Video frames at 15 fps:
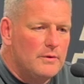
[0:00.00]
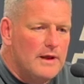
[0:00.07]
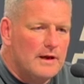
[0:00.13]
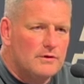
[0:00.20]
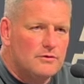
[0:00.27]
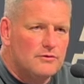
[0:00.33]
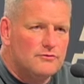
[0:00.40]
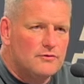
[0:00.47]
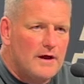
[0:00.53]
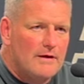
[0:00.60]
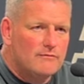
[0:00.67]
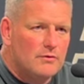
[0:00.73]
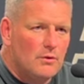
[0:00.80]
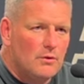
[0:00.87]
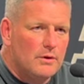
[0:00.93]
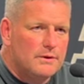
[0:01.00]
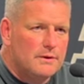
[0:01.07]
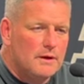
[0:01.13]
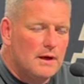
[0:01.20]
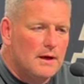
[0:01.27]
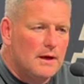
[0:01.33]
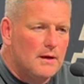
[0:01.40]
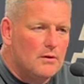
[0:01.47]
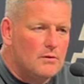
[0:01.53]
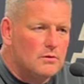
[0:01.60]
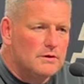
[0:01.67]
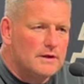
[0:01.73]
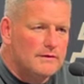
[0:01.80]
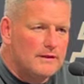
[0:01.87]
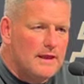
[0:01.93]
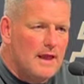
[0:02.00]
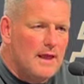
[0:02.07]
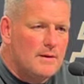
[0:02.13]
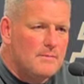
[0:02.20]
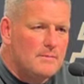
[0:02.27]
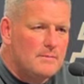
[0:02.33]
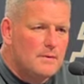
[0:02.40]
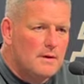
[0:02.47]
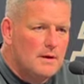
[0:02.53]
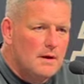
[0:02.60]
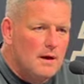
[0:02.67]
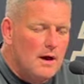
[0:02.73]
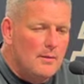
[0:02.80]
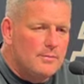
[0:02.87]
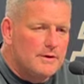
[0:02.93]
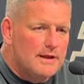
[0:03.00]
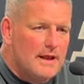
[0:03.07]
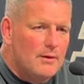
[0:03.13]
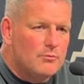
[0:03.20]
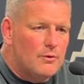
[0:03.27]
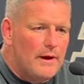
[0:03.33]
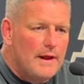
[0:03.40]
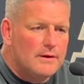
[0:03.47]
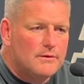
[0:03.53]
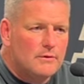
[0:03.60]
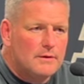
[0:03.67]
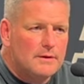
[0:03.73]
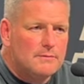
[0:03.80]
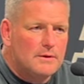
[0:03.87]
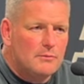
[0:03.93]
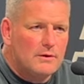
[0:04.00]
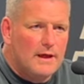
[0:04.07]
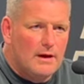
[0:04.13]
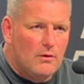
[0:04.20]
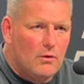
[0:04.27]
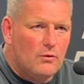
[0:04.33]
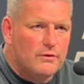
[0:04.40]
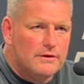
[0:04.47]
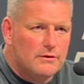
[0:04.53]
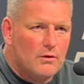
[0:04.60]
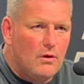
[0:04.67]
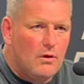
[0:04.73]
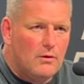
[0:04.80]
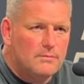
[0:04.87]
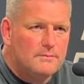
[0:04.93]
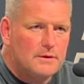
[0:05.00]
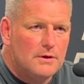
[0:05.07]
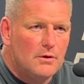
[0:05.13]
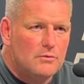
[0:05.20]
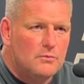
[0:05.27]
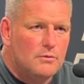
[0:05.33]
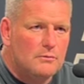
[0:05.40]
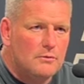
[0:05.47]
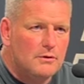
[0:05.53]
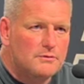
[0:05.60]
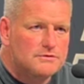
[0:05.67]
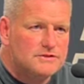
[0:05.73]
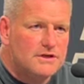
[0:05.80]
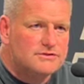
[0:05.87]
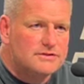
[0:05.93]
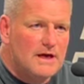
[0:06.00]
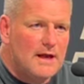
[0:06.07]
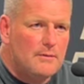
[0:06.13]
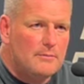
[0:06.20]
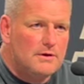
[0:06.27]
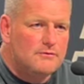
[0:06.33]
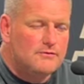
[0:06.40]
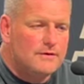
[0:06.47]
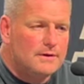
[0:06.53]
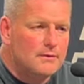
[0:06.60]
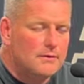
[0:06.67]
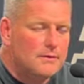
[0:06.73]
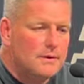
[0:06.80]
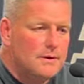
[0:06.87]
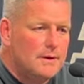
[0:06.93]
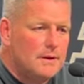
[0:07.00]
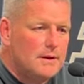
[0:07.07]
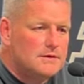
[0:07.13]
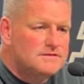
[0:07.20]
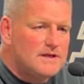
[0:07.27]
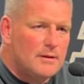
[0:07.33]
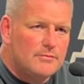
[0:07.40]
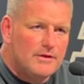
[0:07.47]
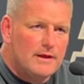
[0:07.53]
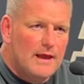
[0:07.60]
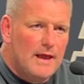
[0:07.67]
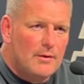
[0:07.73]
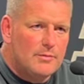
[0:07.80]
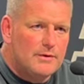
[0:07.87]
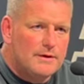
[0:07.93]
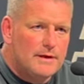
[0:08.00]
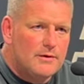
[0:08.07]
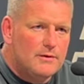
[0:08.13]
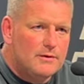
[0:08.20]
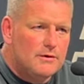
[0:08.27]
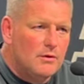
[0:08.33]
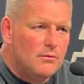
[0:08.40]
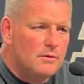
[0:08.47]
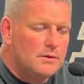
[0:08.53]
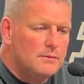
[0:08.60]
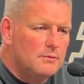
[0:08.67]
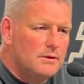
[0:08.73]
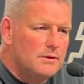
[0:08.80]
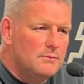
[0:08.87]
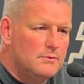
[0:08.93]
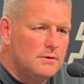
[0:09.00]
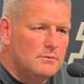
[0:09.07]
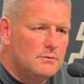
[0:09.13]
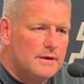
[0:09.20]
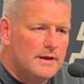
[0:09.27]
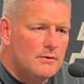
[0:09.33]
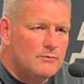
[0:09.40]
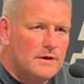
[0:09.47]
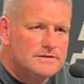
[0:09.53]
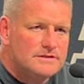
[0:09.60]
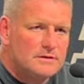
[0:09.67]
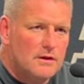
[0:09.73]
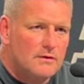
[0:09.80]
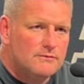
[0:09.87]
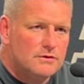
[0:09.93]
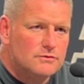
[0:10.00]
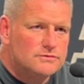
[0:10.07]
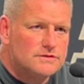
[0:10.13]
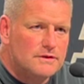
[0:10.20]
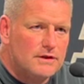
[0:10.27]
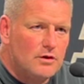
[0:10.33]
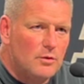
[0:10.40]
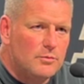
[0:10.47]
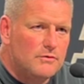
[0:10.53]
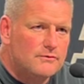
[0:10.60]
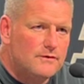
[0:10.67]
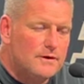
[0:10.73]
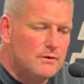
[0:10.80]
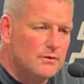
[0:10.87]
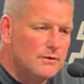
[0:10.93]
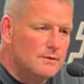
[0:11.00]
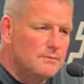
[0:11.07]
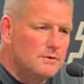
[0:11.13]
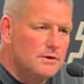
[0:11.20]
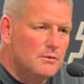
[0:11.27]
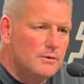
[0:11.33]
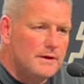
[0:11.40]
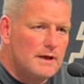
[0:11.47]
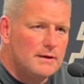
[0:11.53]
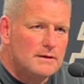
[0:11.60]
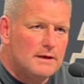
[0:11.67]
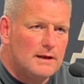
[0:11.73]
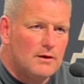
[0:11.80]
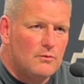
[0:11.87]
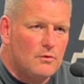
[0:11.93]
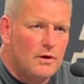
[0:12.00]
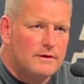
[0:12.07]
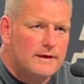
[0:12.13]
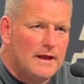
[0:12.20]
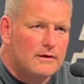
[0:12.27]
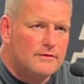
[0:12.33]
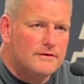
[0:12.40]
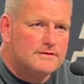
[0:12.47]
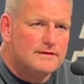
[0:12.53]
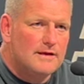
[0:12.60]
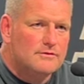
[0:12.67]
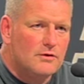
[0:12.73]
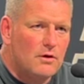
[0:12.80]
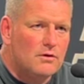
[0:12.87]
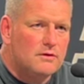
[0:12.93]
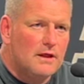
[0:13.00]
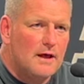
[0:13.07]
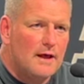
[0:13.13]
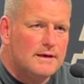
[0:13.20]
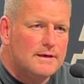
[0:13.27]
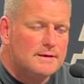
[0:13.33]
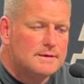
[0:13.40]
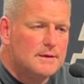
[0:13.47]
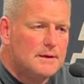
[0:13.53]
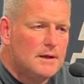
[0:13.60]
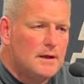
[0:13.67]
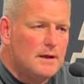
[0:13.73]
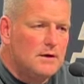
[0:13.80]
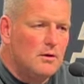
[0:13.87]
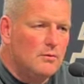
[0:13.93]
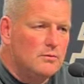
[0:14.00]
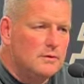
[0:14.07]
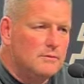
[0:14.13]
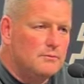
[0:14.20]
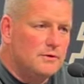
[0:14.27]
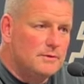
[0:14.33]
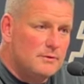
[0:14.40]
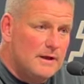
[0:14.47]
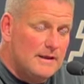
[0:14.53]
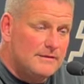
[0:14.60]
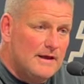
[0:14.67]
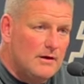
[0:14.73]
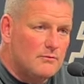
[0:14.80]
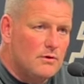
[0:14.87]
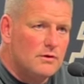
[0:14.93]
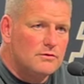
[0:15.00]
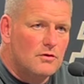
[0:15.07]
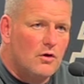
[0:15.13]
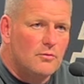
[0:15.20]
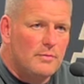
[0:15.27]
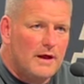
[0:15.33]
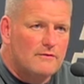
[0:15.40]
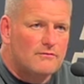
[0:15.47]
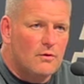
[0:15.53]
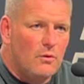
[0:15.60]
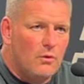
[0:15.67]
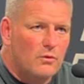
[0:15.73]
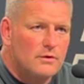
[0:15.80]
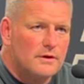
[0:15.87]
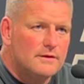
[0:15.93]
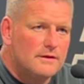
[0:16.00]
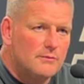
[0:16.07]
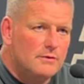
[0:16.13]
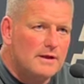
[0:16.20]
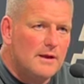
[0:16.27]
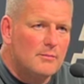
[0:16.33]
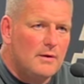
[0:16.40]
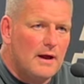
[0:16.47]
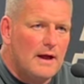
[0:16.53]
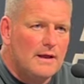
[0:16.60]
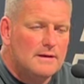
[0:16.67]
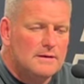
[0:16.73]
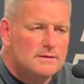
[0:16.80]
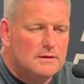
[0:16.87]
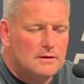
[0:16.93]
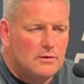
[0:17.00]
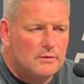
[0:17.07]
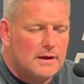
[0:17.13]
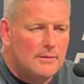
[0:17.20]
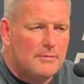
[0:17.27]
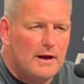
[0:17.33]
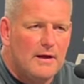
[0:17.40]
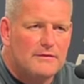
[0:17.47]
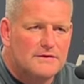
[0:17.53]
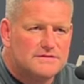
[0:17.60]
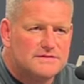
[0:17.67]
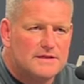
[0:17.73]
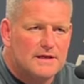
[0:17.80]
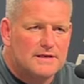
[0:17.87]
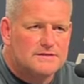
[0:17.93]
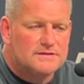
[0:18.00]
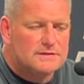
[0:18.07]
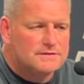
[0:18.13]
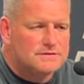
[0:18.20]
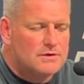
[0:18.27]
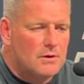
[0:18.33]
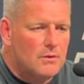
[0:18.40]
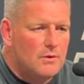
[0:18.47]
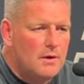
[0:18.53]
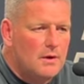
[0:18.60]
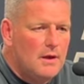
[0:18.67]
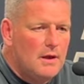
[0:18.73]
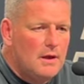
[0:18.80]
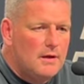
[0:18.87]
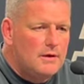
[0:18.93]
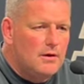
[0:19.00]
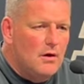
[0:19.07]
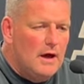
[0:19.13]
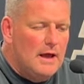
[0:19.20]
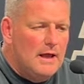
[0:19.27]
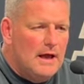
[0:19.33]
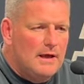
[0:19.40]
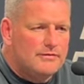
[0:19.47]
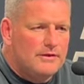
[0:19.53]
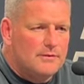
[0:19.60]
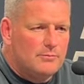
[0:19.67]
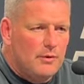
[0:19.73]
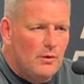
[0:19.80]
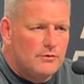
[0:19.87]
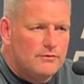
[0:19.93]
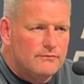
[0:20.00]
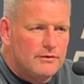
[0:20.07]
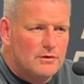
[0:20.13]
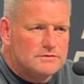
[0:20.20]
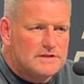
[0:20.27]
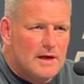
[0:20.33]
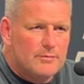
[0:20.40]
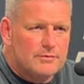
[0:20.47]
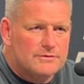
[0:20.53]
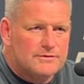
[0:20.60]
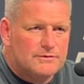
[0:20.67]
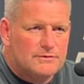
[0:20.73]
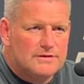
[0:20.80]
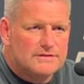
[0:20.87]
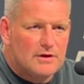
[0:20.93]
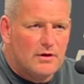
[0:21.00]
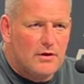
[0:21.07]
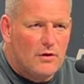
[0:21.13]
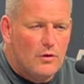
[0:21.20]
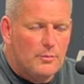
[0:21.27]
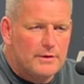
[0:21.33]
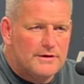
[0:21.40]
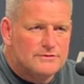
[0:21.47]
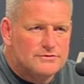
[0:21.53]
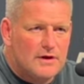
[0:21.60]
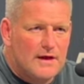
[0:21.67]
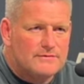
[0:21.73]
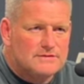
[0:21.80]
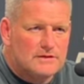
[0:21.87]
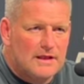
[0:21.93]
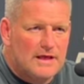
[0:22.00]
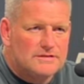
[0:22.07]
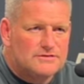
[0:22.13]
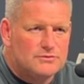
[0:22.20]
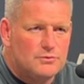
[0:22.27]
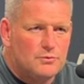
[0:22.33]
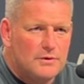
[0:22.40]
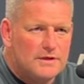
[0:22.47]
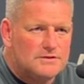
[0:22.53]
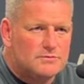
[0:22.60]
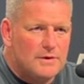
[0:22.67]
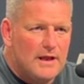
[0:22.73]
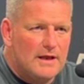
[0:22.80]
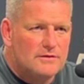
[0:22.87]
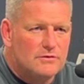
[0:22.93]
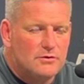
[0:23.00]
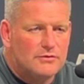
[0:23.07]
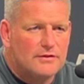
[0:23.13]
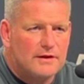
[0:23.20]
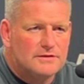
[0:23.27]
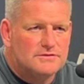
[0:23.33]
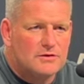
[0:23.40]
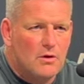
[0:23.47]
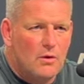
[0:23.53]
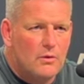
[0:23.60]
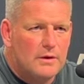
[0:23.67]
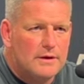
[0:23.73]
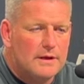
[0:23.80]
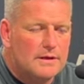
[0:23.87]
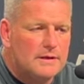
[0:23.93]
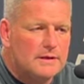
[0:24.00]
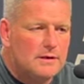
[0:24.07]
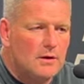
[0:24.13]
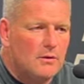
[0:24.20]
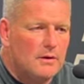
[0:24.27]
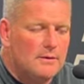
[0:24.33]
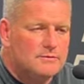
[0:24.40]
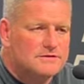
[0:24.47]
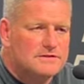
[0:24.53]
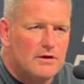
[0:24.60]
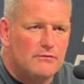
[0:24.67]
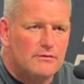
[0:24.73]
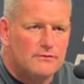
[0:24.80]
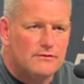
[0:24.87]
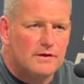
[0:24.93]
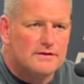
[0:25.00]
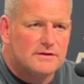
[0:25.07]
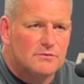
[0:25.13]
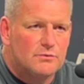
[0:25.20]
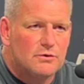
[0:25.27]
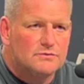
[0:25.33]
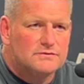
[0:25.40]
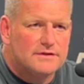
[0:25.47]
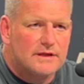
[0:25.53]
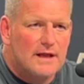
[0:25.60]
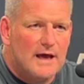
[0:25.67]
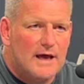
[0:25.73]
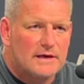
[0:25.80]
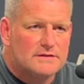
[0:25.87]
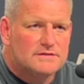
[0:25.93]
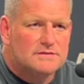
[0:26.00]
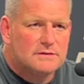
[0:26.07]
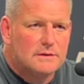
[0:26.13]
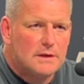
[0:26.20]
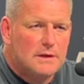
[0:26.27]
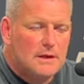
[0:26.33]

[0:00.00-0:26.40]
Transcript: had a good drive going uh, early in the game. Up at Camp Randall, and we got a holding call, you know, when we were just shy of midfield. Same thing happened here, you know, we, we, we get Reggie Love loose in the open field, and, you know, we get, get a run down to the ten-yard line, and, you know, we, we get that run called back for holding, then we get behind, you know, we get behind the sticks. And so, you know, I, I think both of those opportunities on our opening drives the last two weeks, we had good things going, and, you know, it was self-inflicted wounds that got us.